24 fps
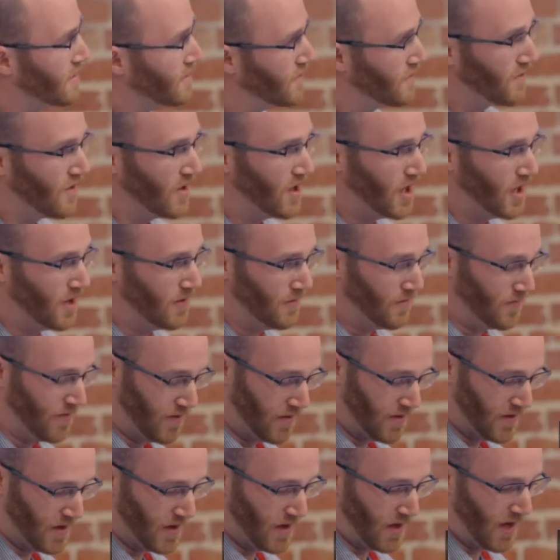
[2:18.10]
from
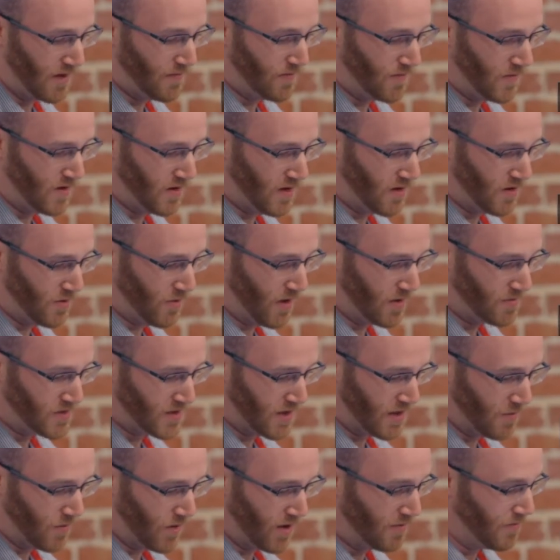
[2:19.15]
the Node
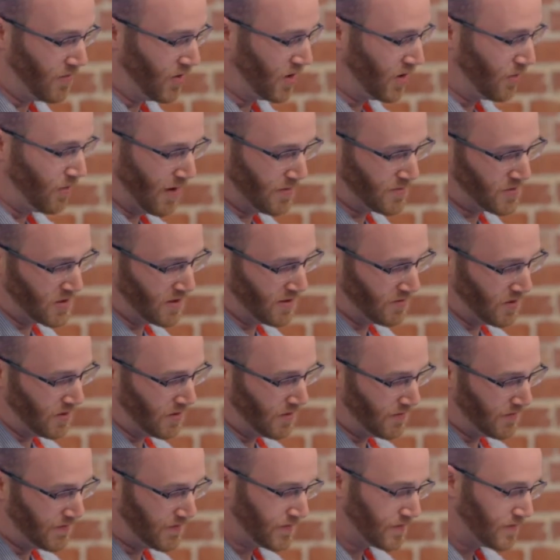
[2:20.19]
website, we can build a web server.
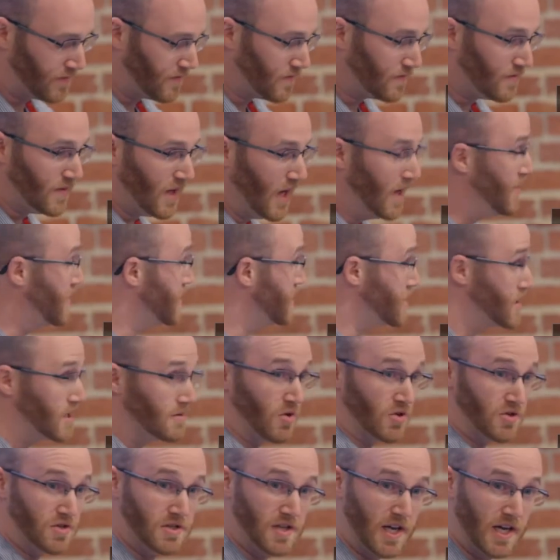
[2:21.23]
And this is the
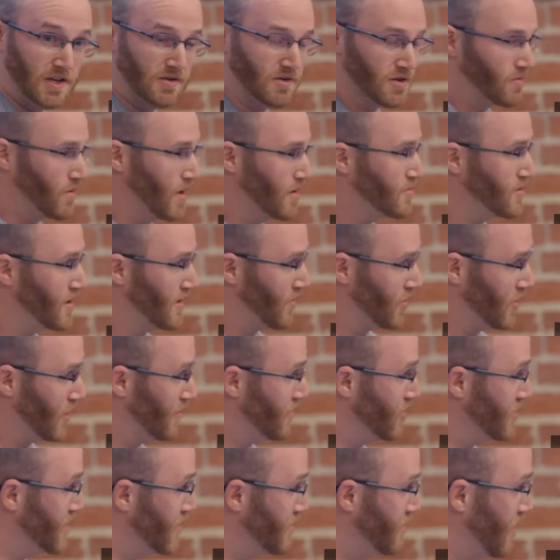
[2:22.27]
most dangerous web server you'll ever
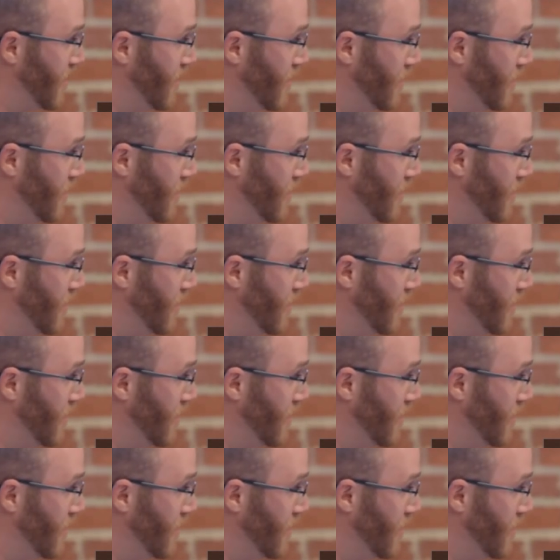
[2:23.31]
see, by the